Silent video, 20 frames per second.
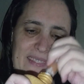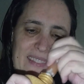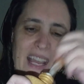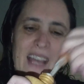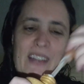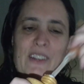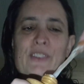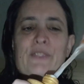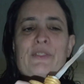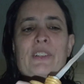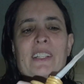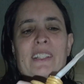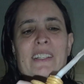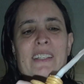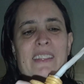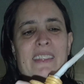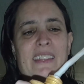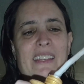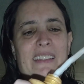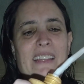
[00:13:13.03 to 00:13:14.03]
I don't
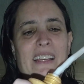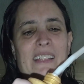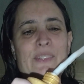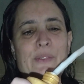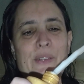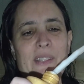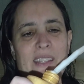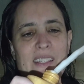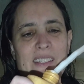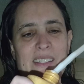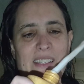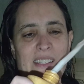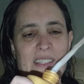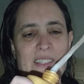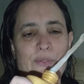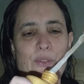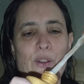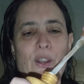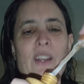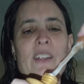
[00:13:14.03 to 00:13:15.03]
really think that's what this
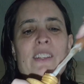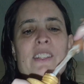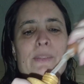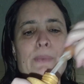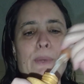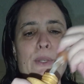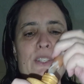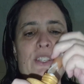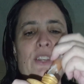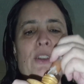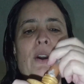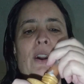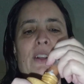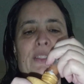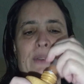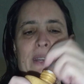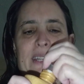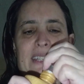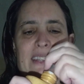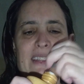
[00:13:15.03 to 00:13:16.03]
is for. It's supposed to go all
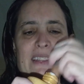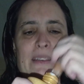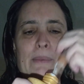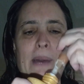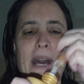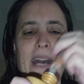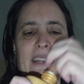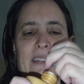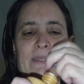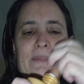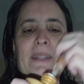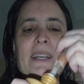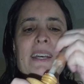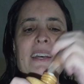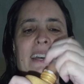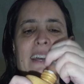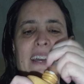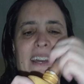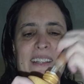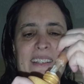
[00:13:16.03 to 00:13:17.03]
the way to the bottom,
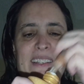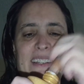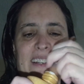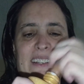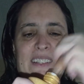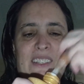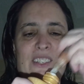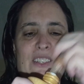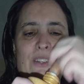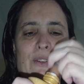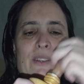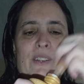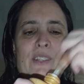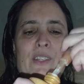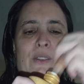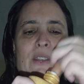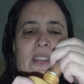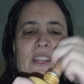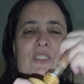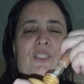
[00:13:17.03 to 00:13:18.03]
and so
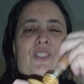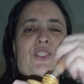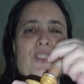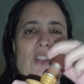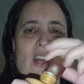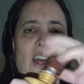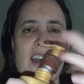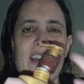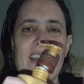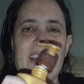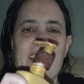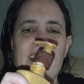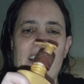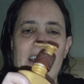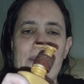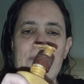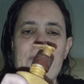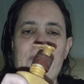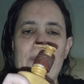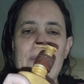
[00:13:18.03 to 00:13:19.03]
you can draw it
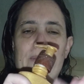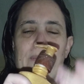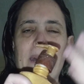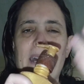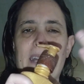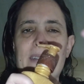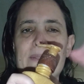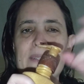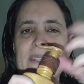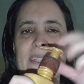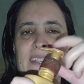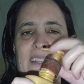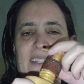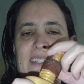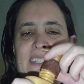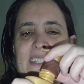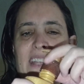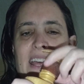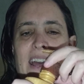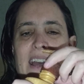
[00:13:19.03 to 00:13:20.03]
up from the bottom to the
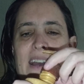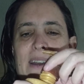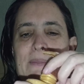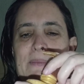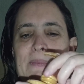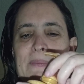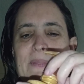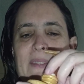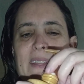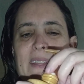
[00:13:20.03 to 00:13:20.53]
top.